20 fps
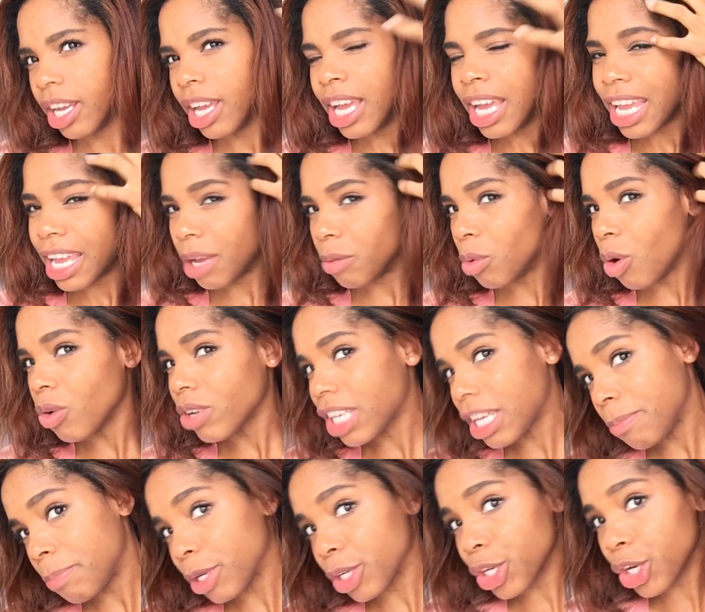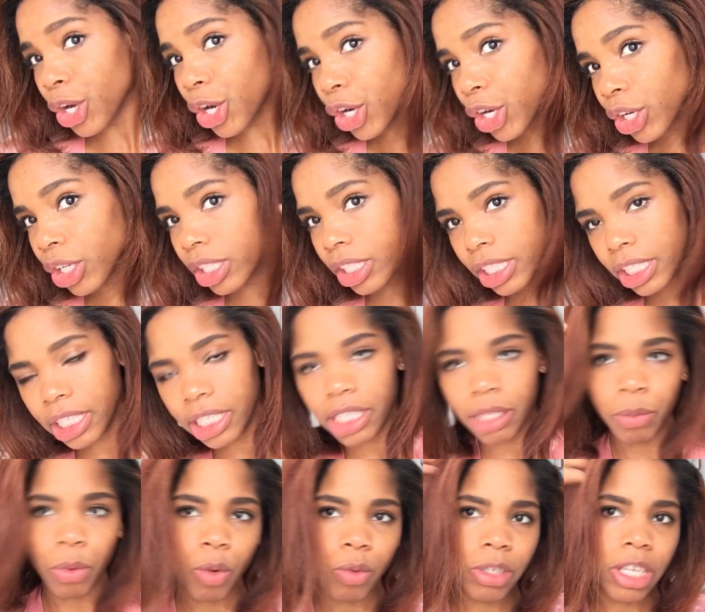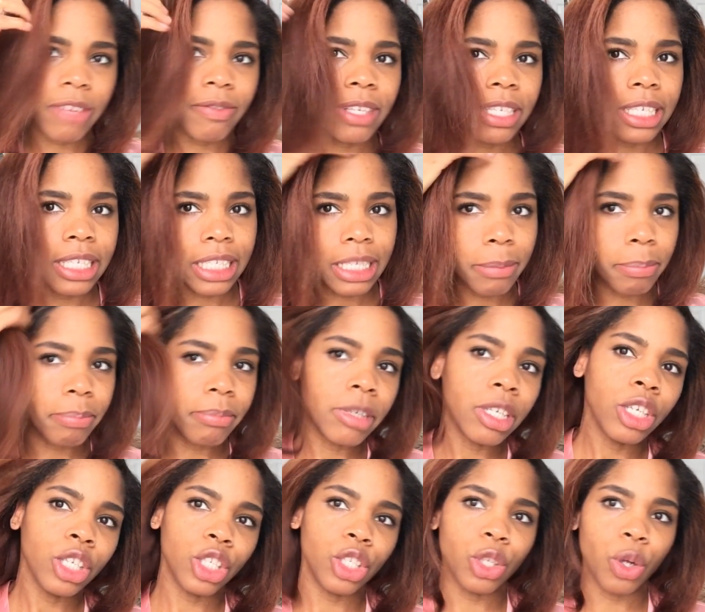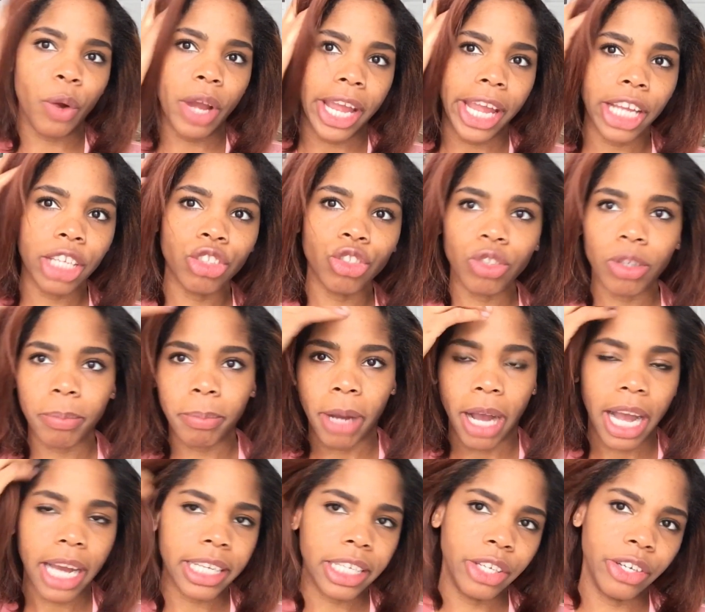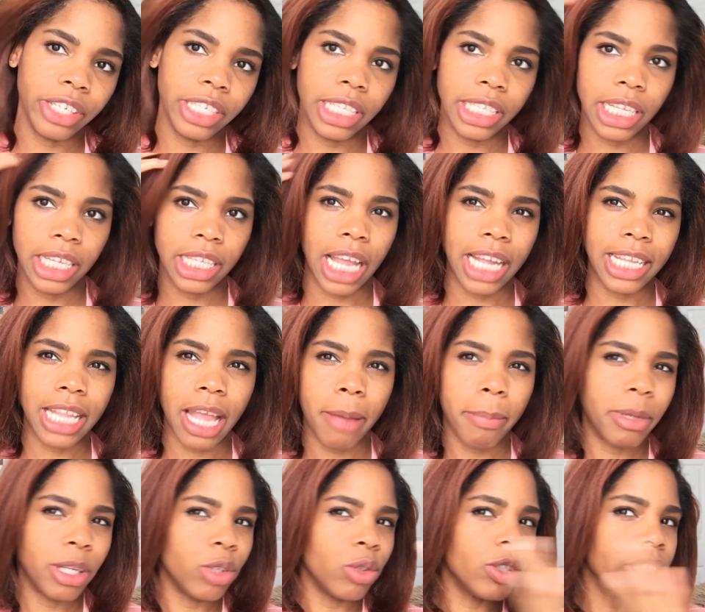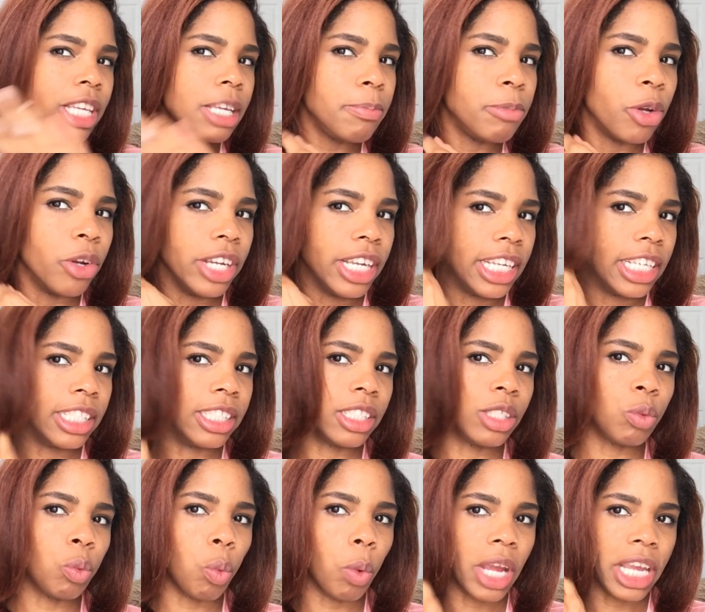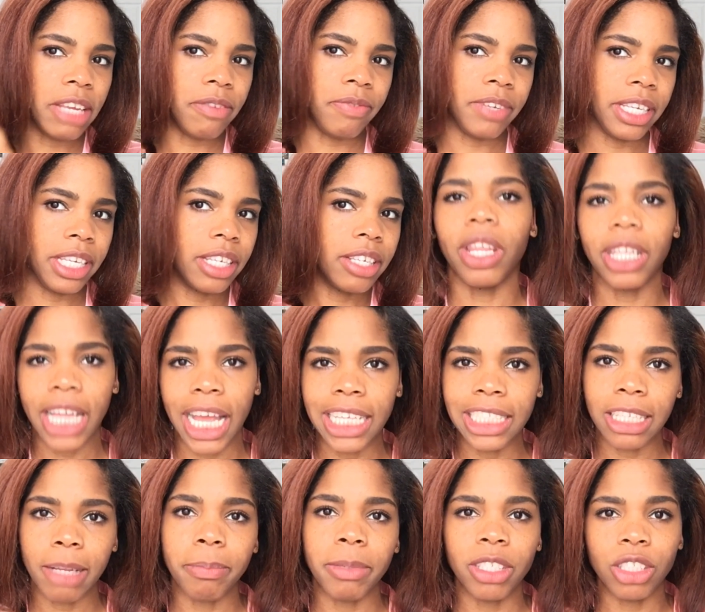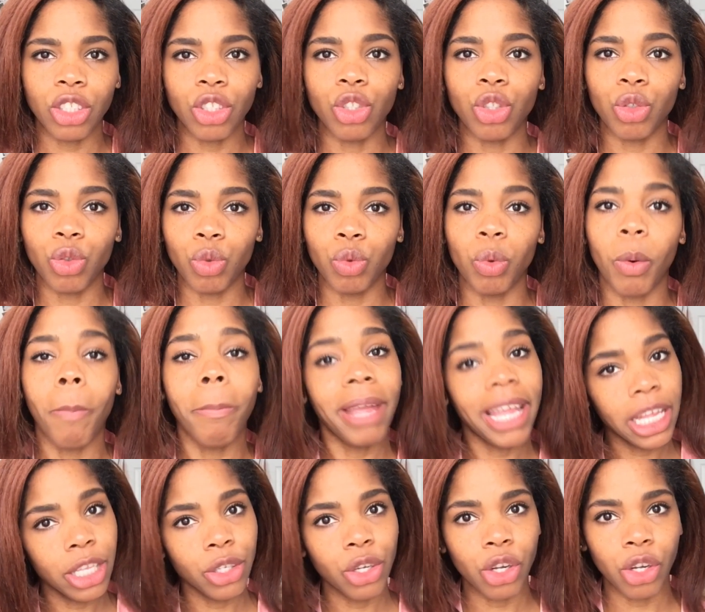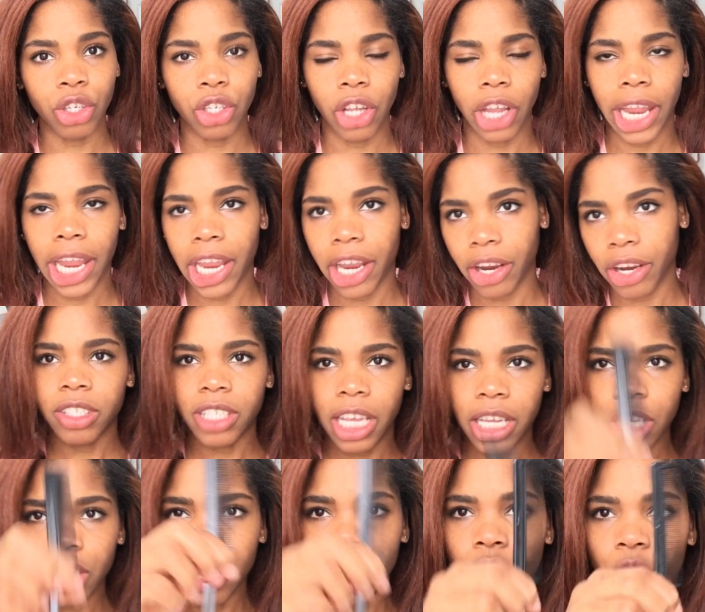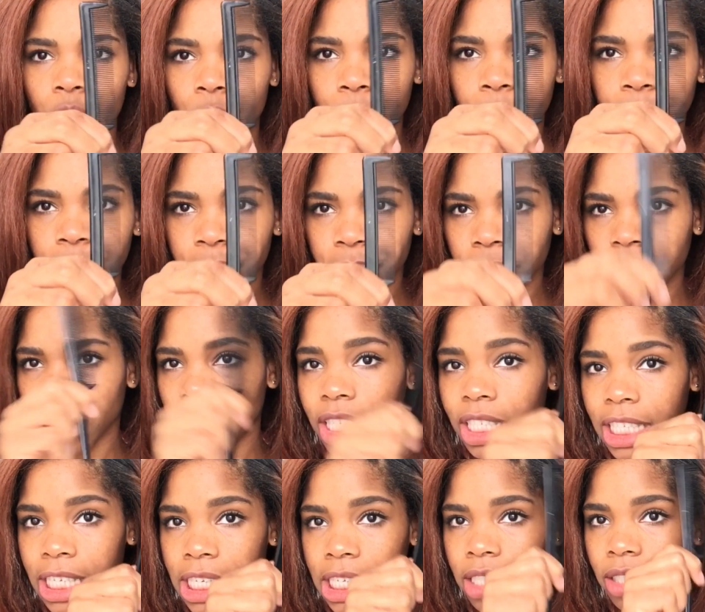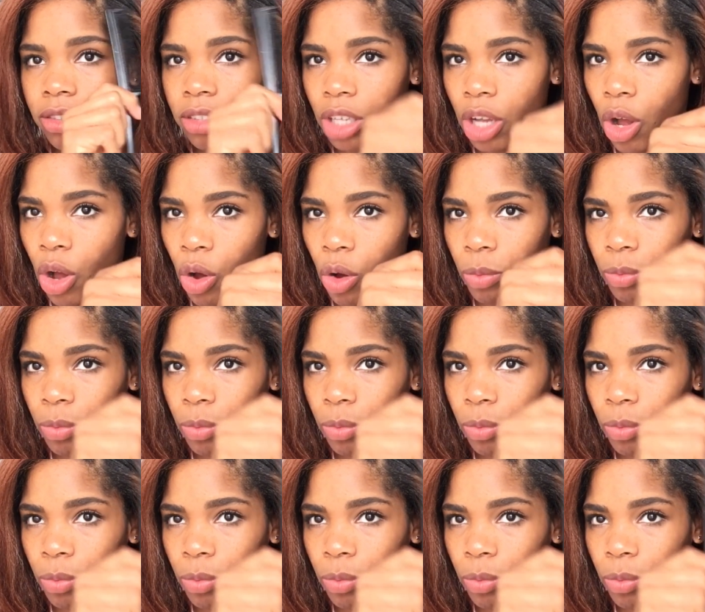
It won't keep it curly, it won't give it any extra body or anything that, but it'll keep your ends wavy. The last step is to pin curl your hair. Take a comb, clean comb.